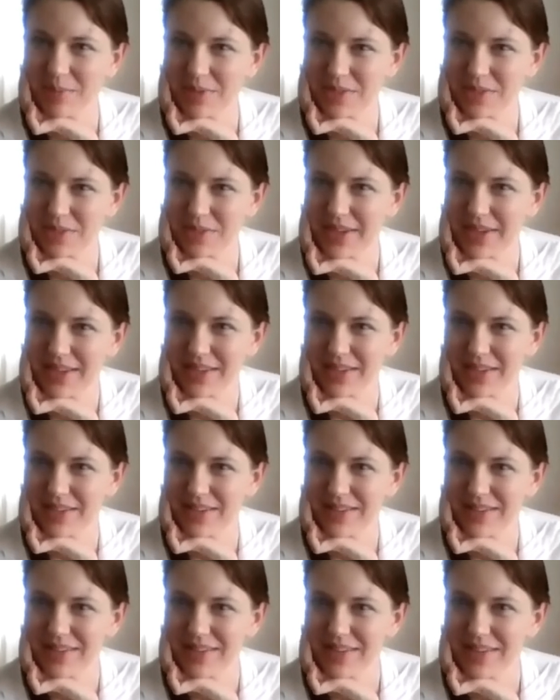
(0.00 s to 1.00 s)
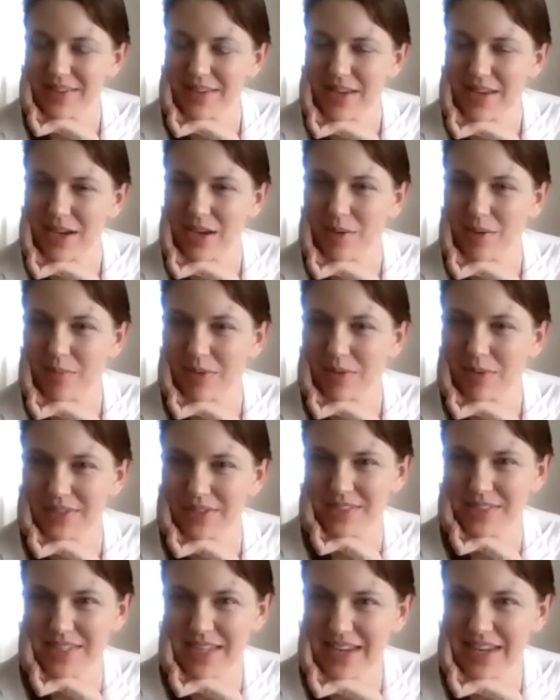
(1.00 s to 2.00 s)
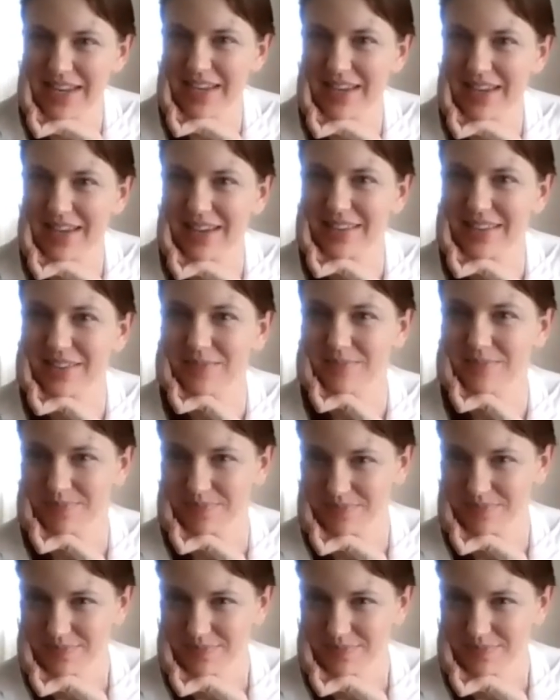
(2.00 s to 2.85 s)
between what they're studying and